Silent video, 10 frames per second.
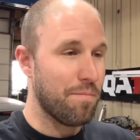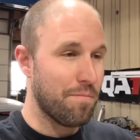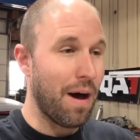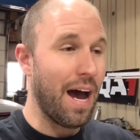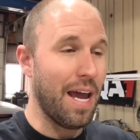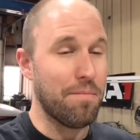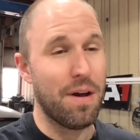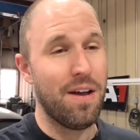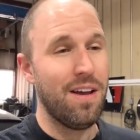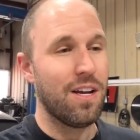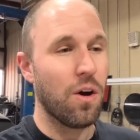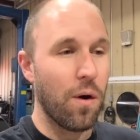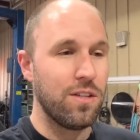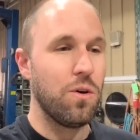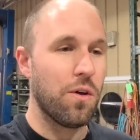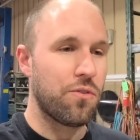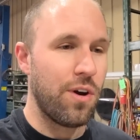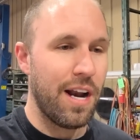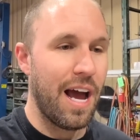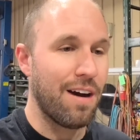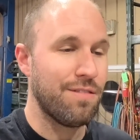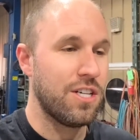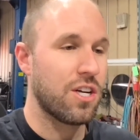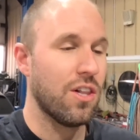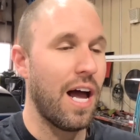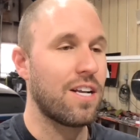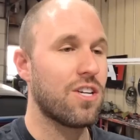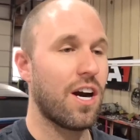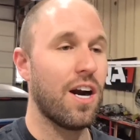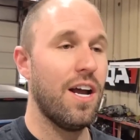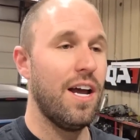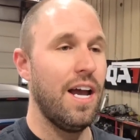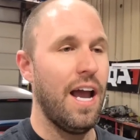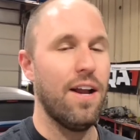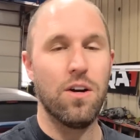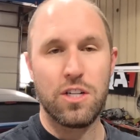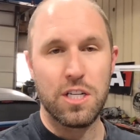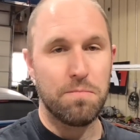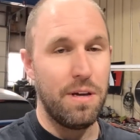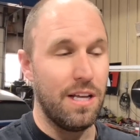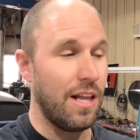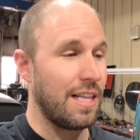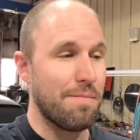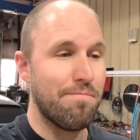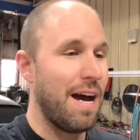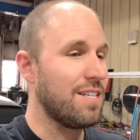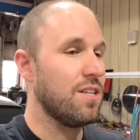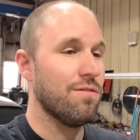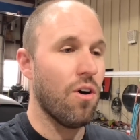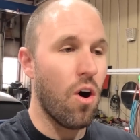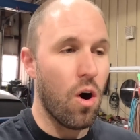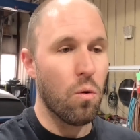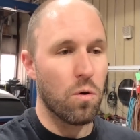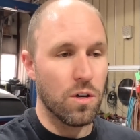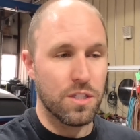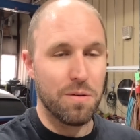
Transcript: pipe going to a 3.5-inch collector, and it'll just be like the best of all worlds.